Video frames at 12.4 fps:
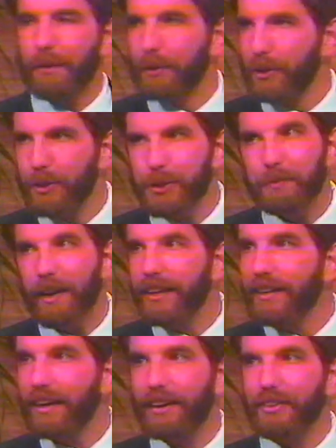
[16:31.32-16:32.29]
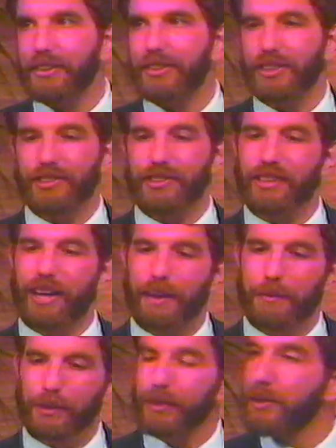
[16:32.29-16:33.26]
will lose my inheritance, I
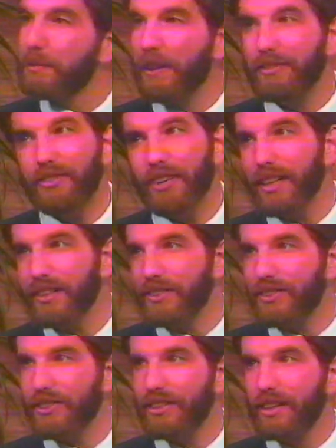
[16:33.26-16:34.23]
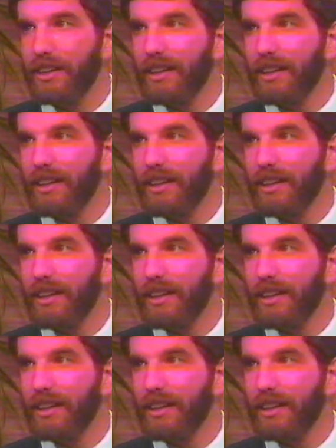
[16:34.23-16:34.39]
will lose my friends.